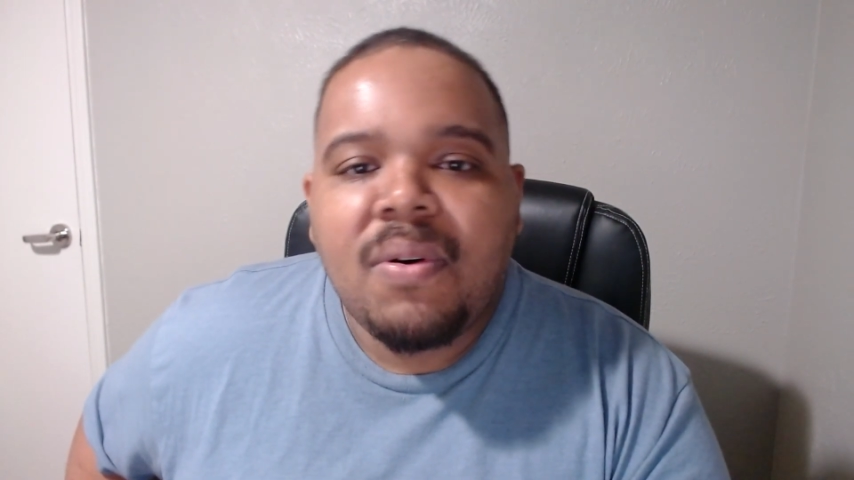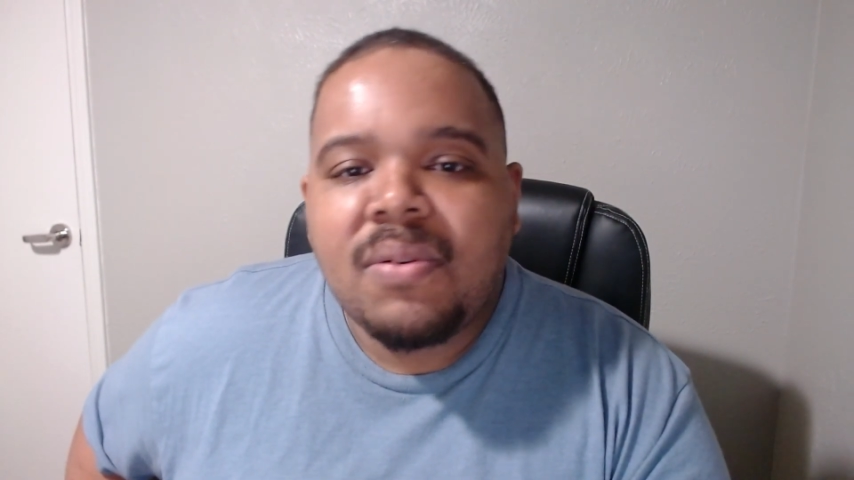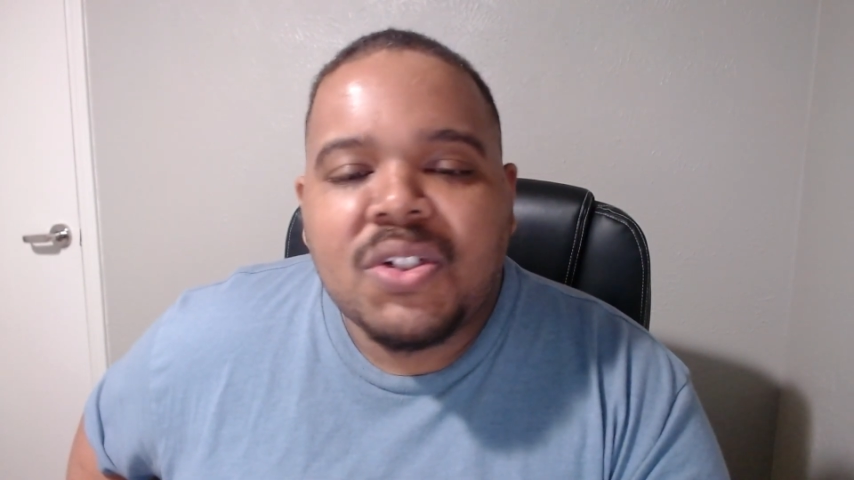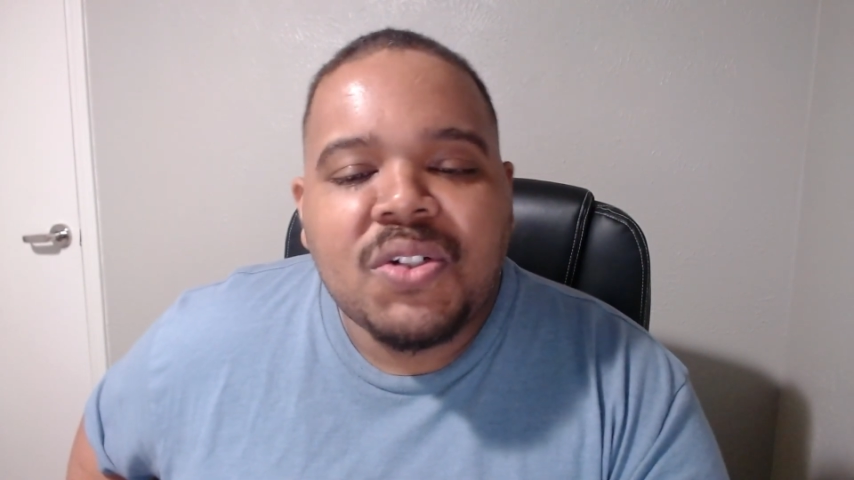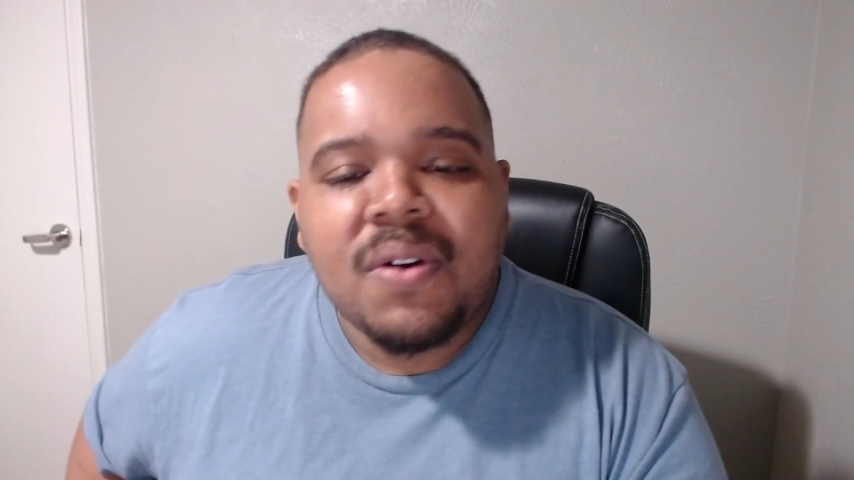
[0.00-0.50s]

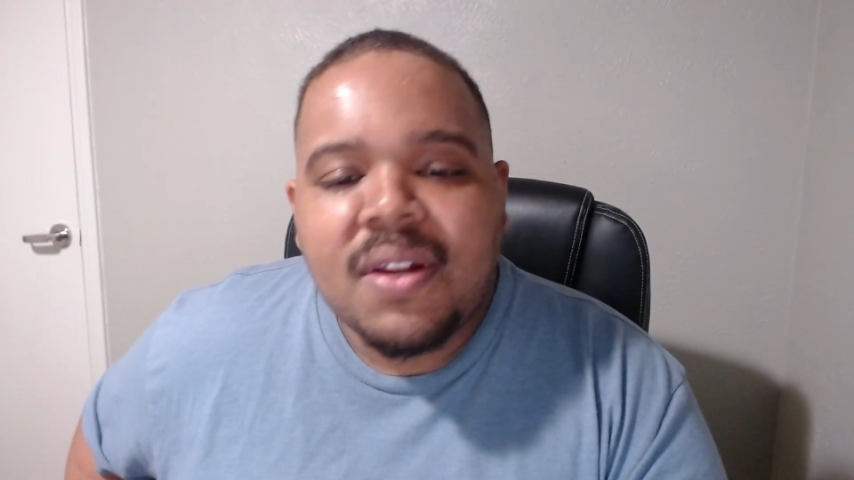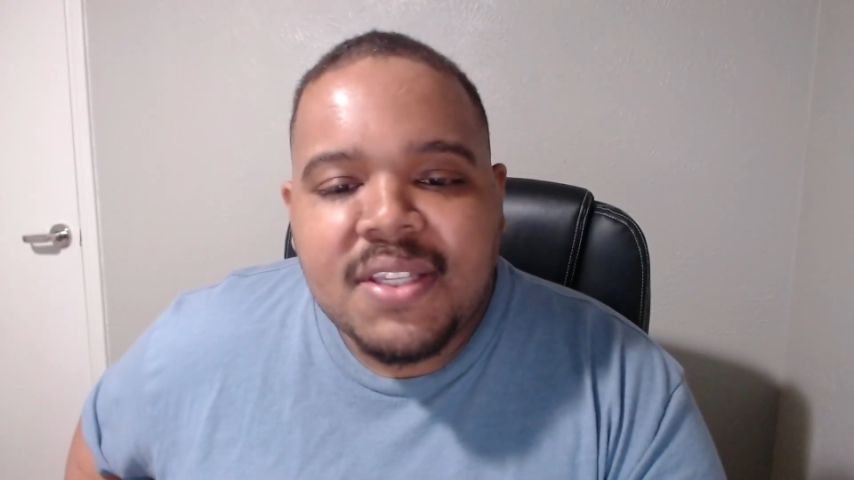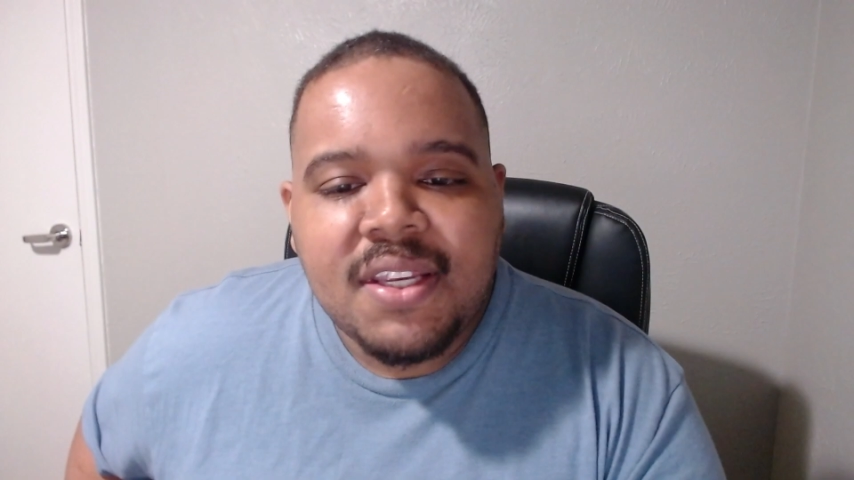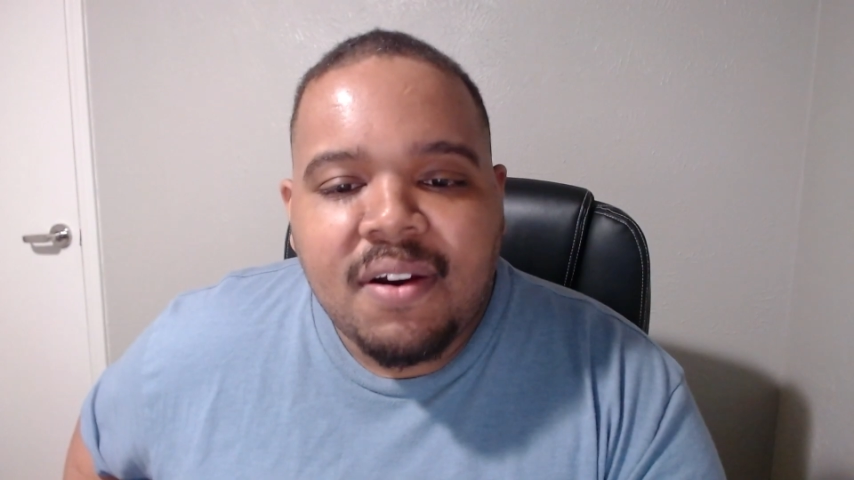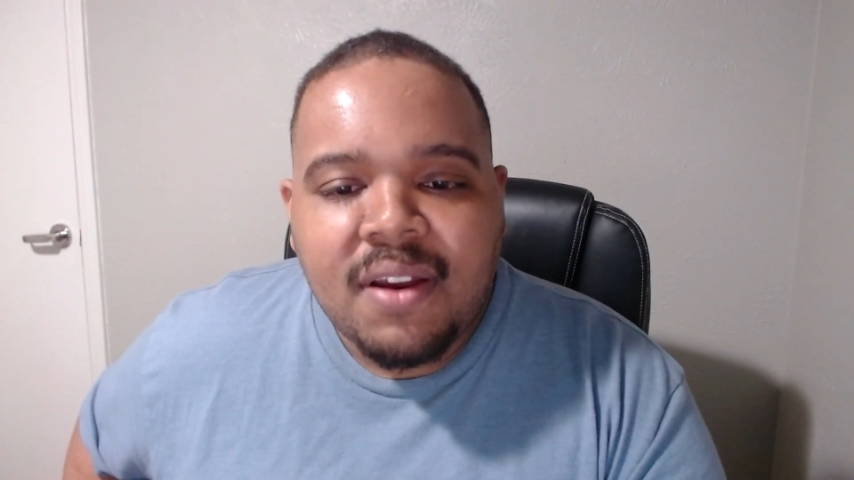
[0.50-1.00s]
destroy the
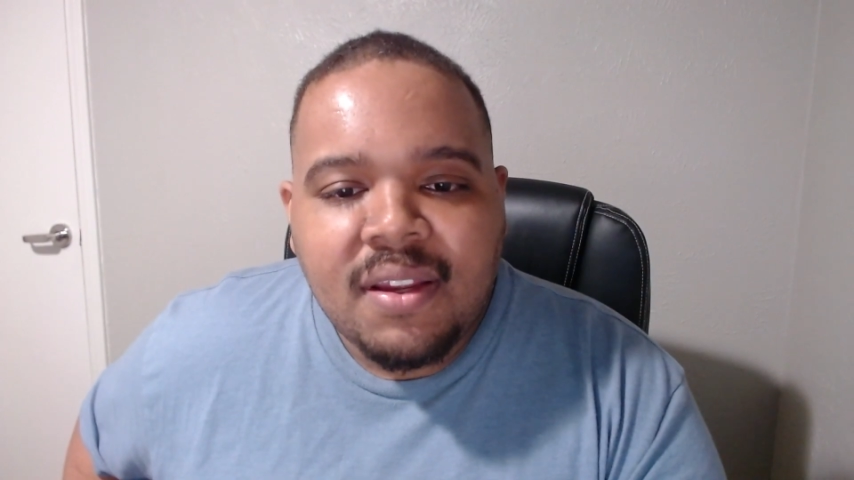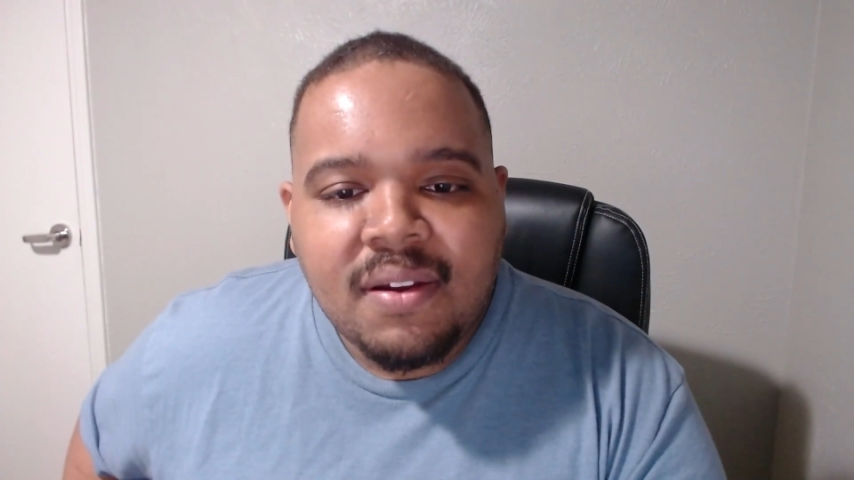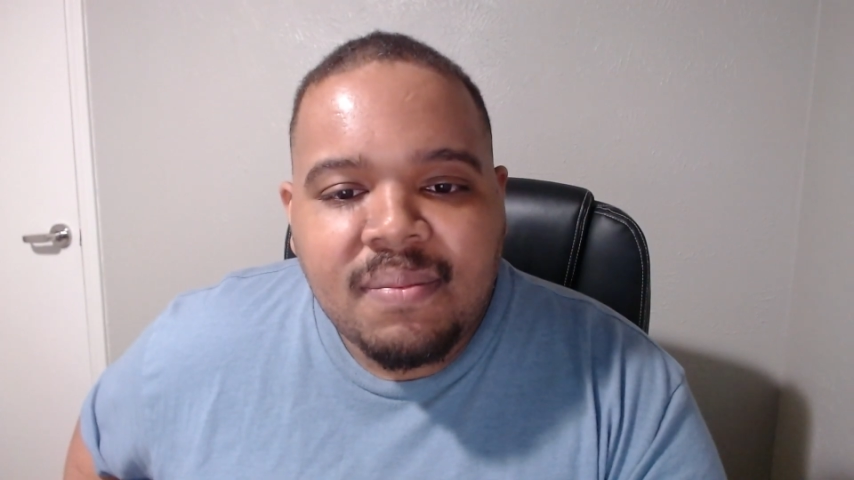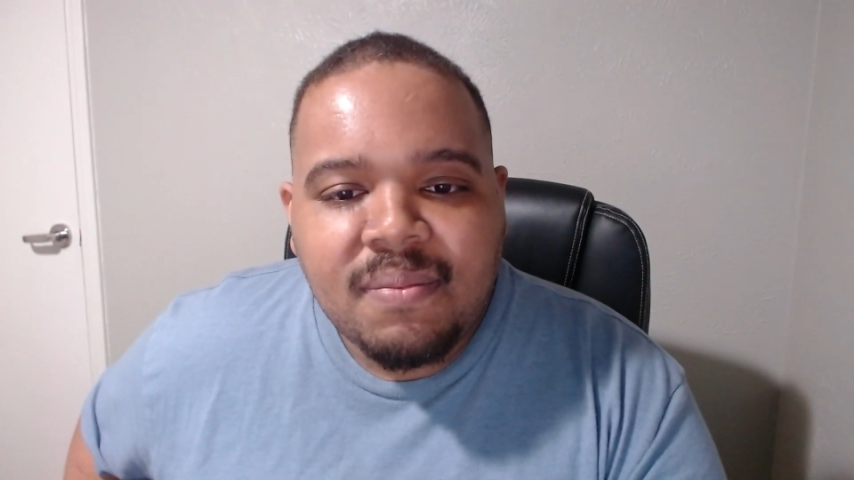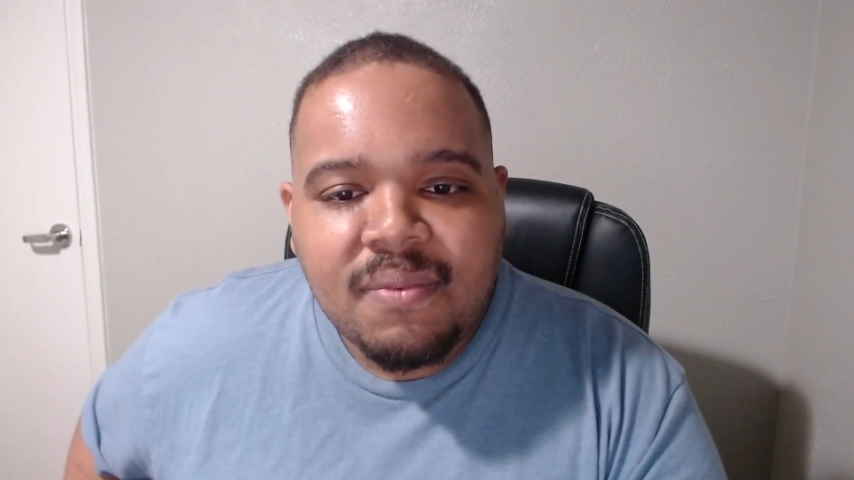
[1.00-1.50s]

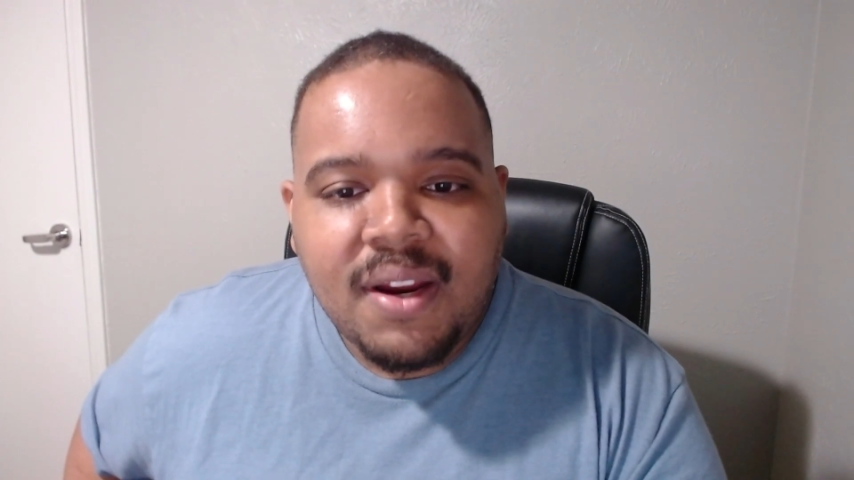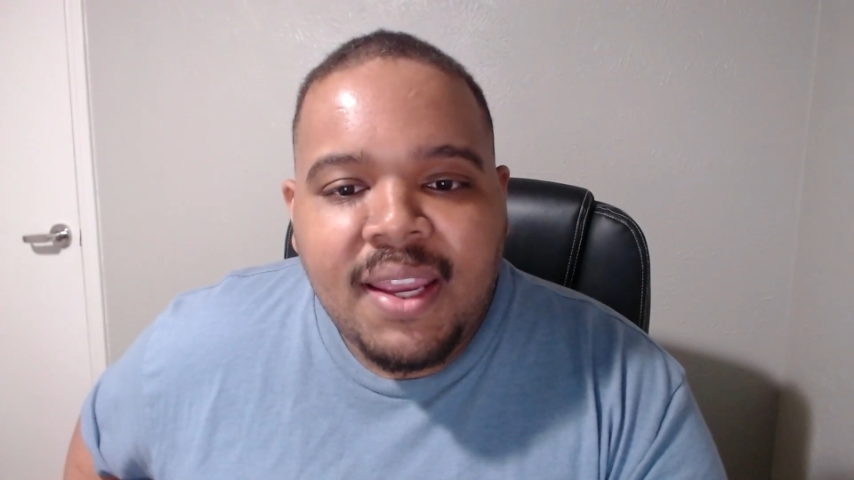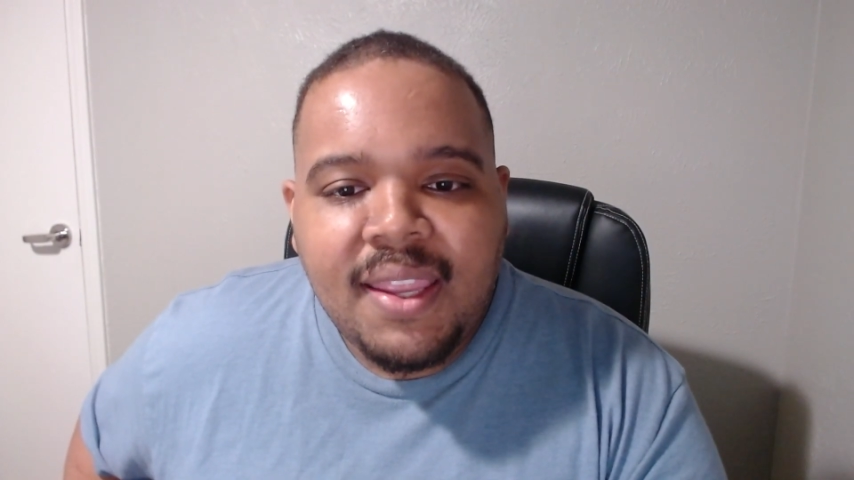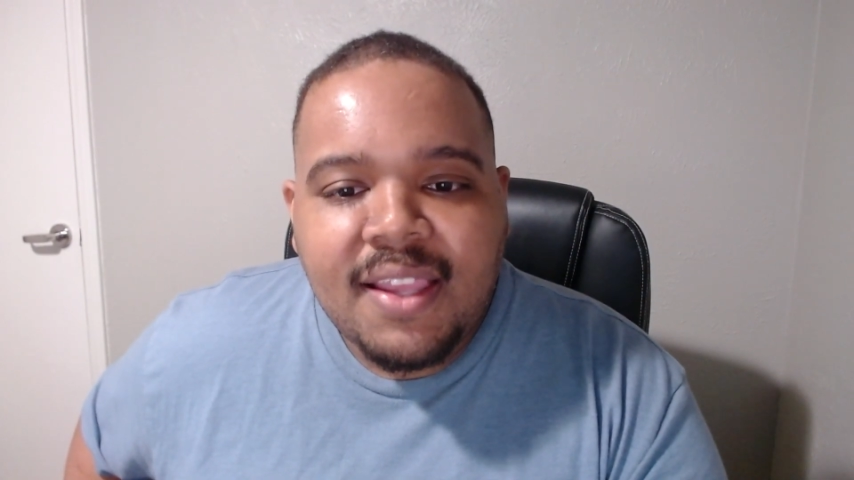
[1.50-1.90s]
CRM, right?